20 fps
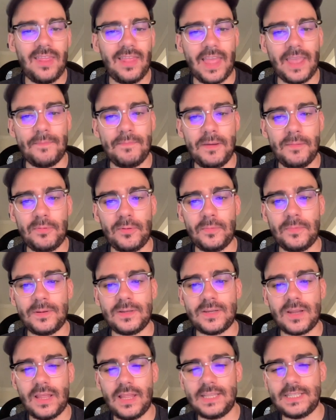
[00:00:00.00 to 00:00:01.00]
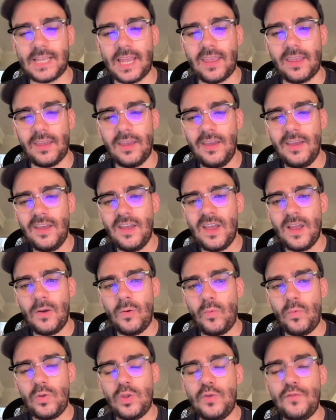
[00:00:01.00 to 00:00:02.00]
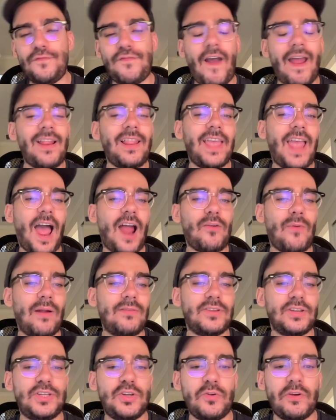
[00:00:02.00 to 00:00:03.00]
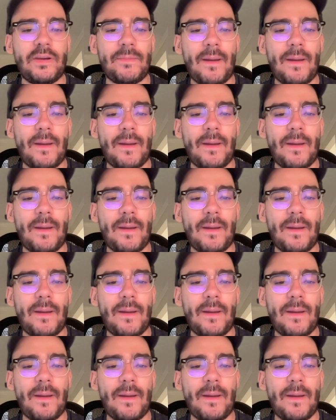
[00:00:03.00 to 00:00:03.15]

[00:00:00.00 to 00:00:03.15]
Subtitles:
Like it's like you finally got around to doing it,